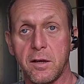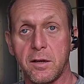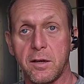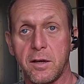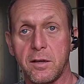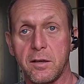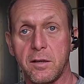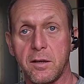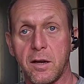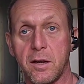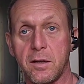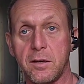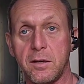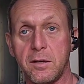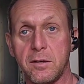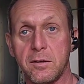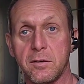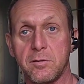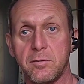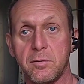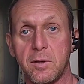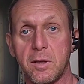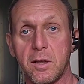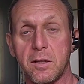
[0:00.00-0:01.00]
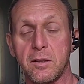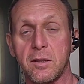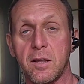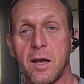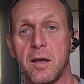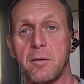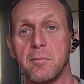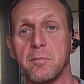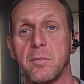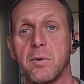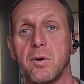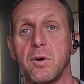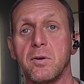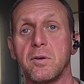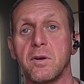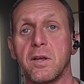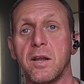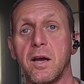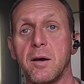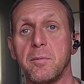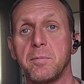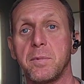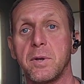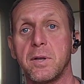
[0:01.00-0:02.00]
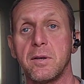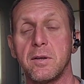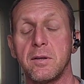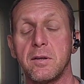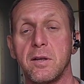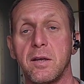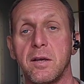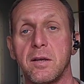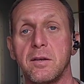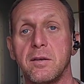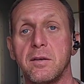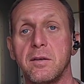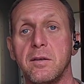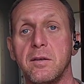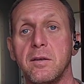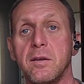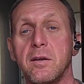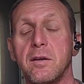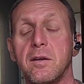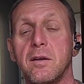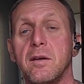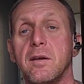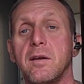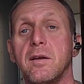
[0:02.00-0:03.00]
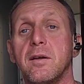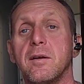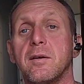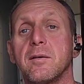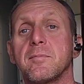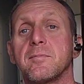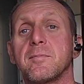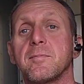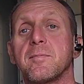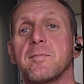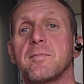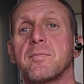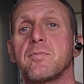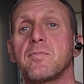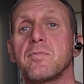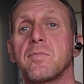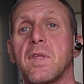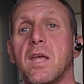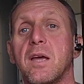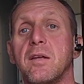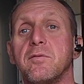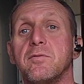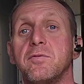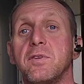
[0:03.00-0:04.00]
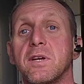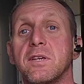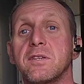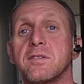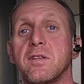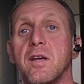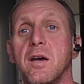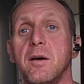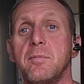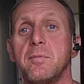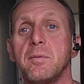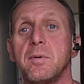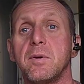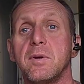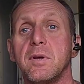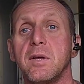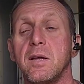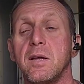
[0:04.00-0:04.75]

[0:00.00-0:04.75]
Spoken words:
and I need to get that broken up and fixed up.